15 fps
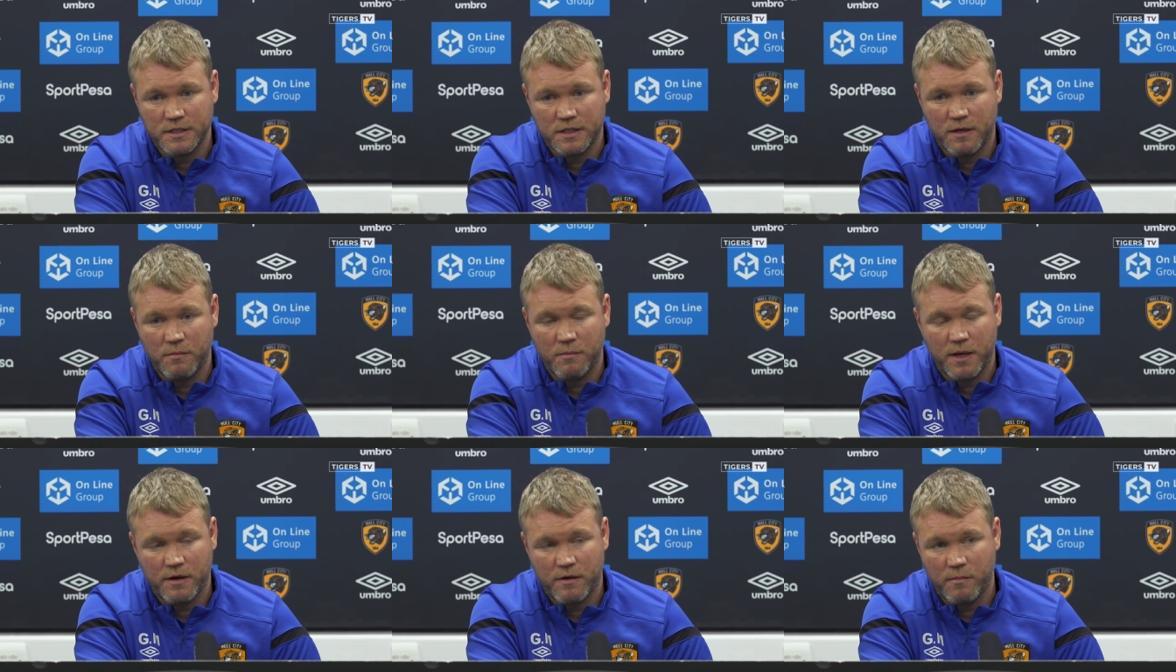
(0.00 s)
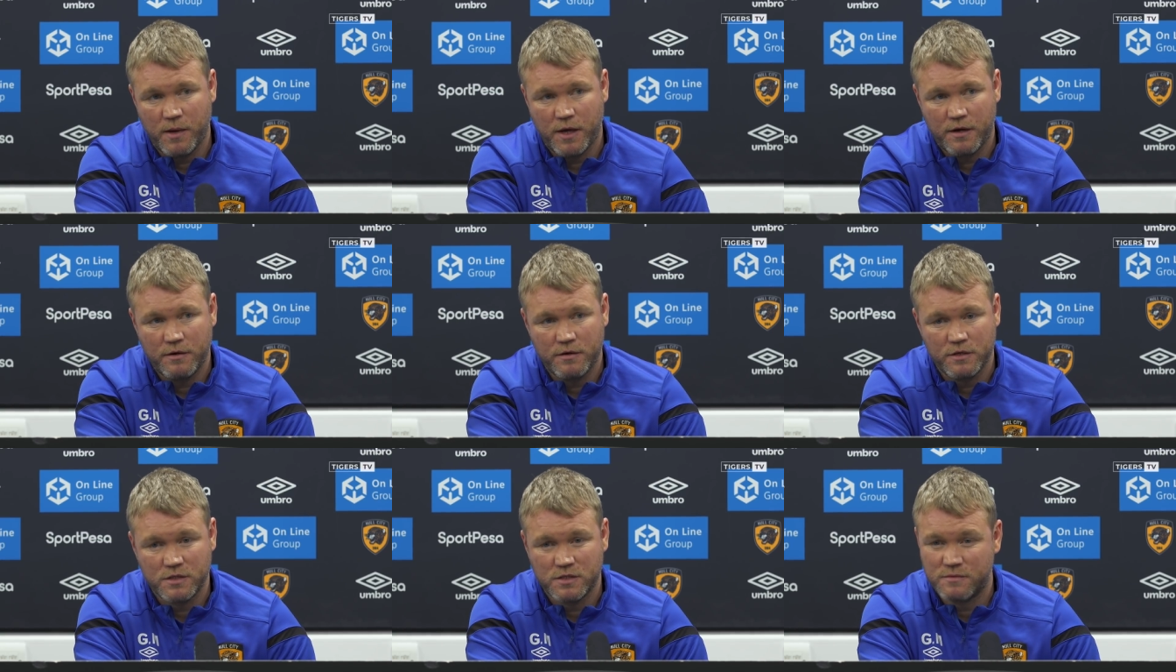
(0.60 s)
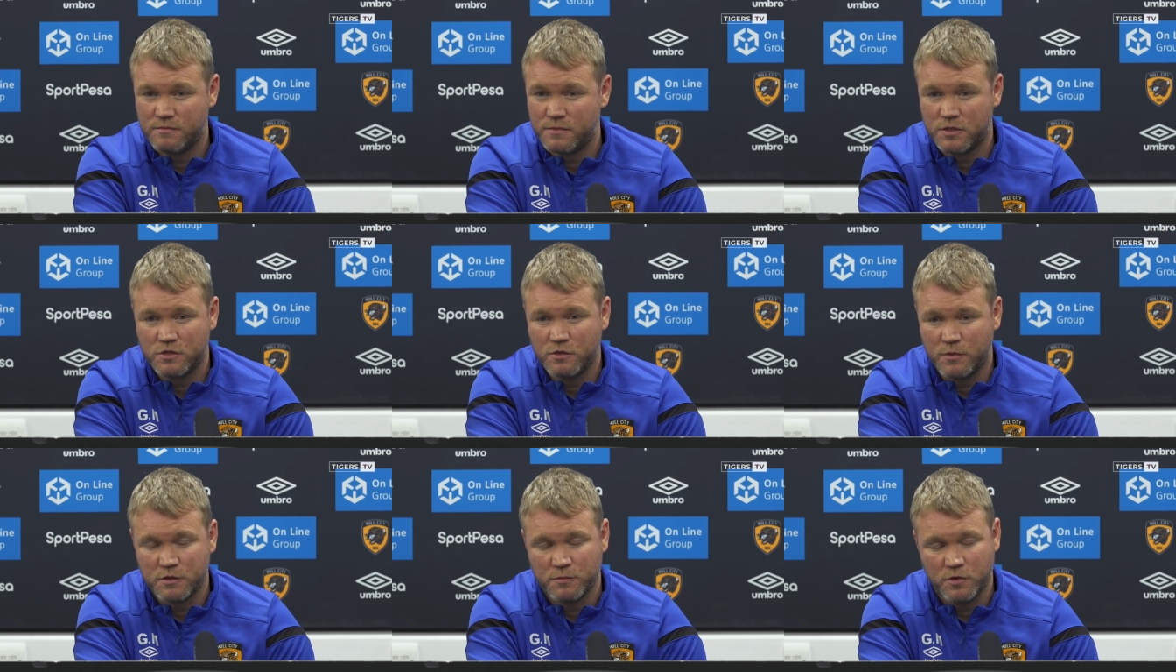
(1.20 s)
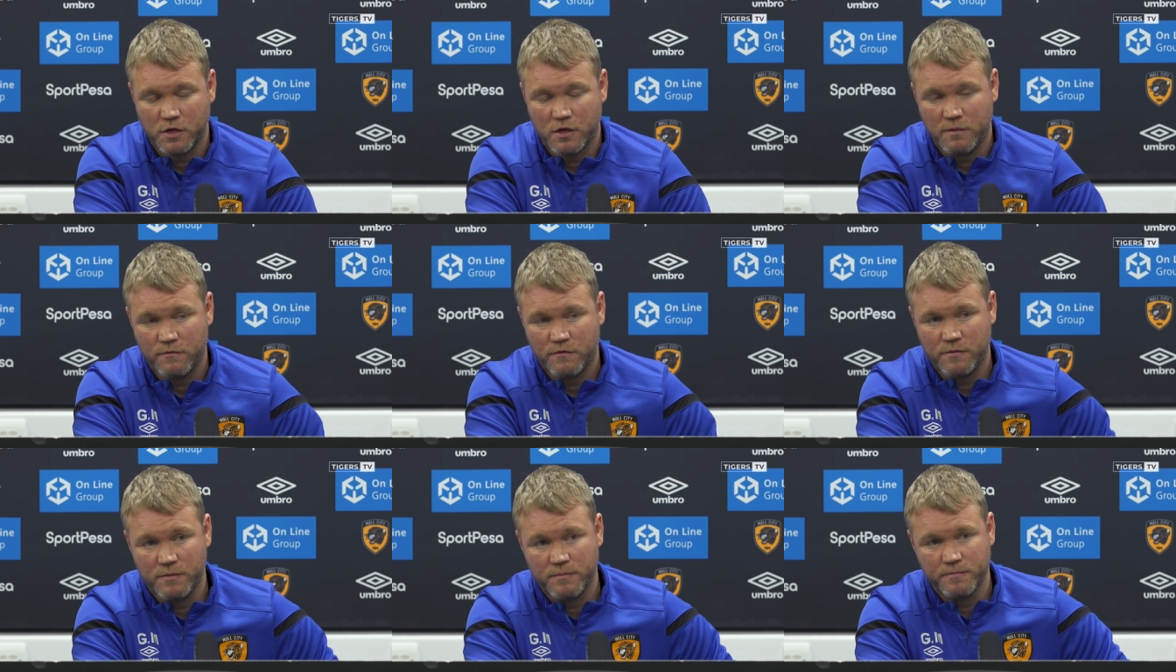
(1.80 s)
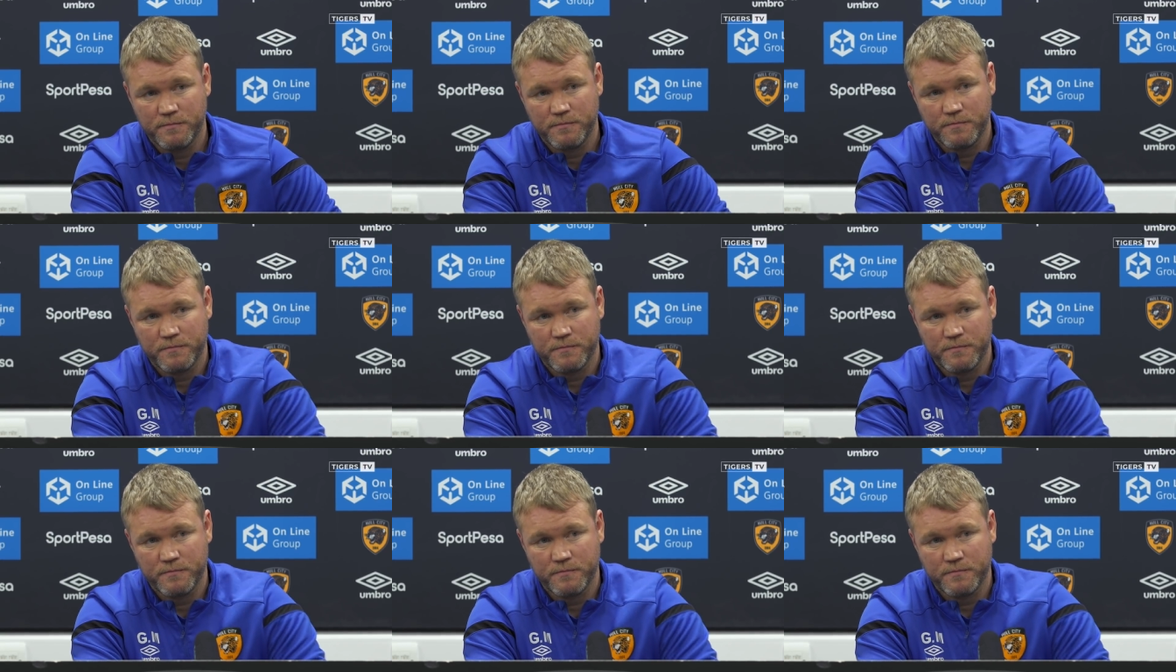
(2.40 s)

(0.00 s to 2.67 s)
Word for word: he's getting better and better, and there's so much more to come from him.